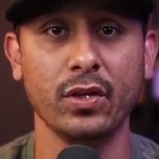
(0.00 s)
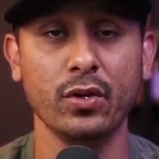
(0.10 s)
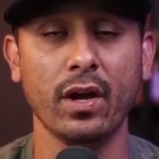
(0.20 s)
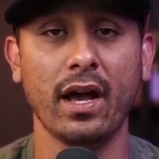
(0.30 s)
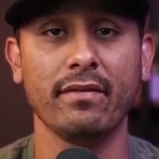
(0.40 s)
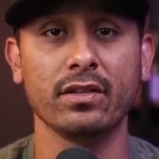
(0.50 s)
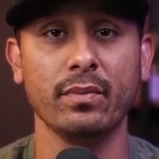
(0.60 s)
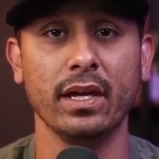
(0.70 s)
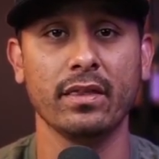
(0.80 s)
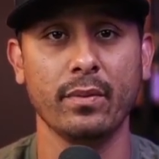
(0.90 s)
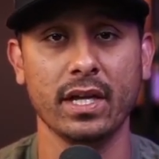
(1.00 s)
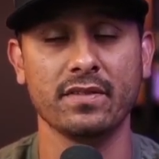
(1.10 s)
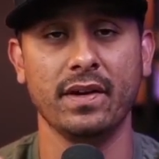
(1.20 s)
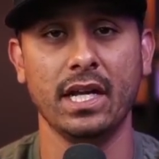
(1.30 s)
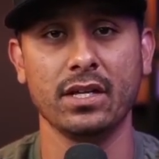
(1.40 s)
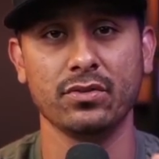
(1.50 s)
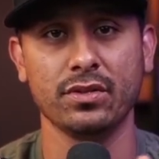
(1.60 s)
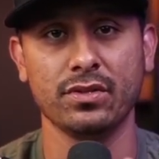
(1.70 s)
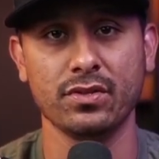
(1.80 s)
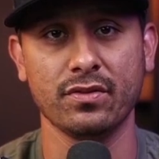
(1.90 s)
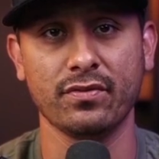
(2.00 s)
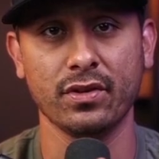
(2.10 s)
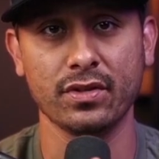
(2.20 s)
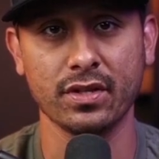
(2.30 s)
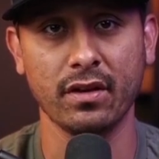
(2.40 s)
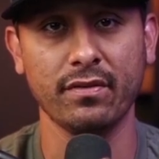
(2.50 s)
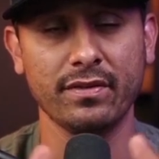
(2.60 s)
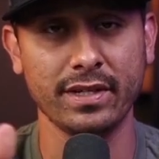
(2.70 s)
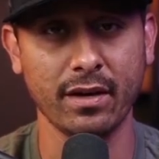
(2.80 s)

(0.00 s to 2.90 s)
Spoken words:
you have to make the best financial decision for yourself.